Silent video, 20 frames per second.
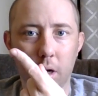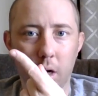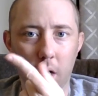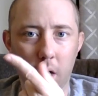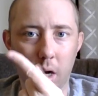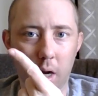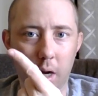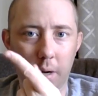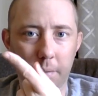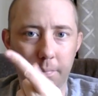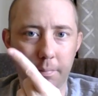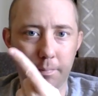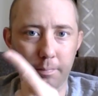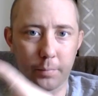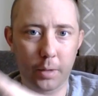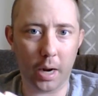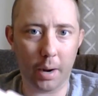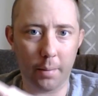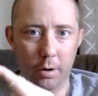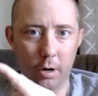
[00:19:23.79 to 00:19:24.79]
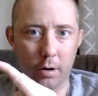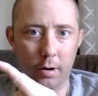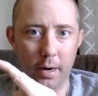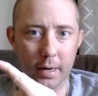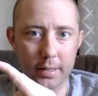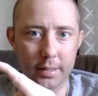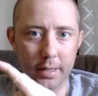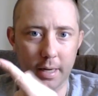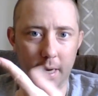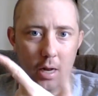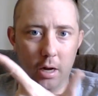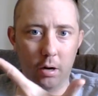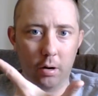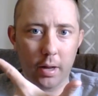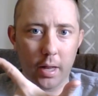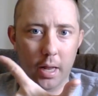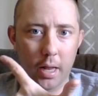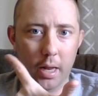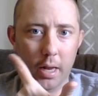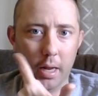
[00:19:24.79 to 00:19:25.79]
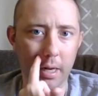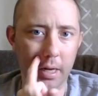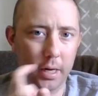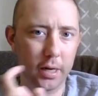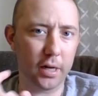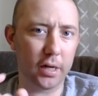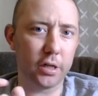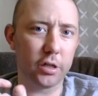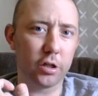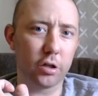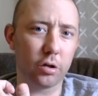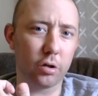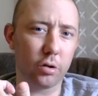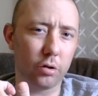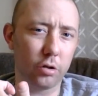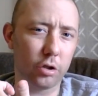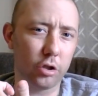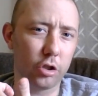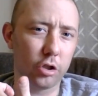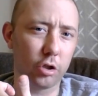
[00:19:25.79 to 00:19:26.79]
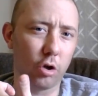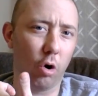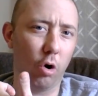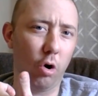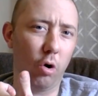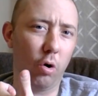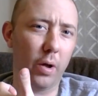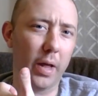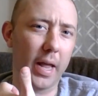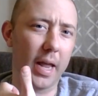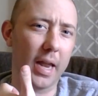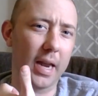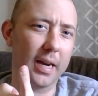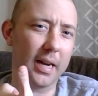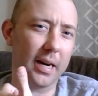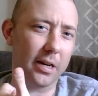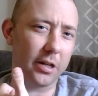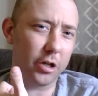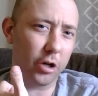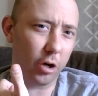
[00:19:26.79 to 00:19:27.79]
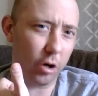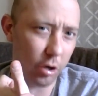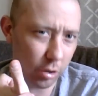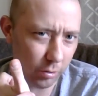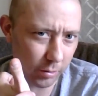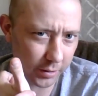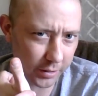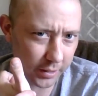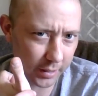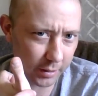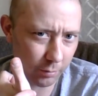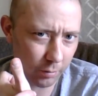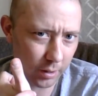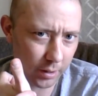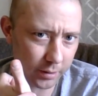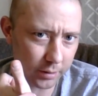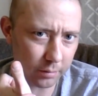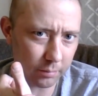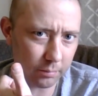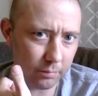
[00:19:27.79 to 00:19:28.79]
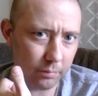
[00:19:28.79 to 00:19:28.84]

Commoner Excel and Skull and Eternal, I think it was.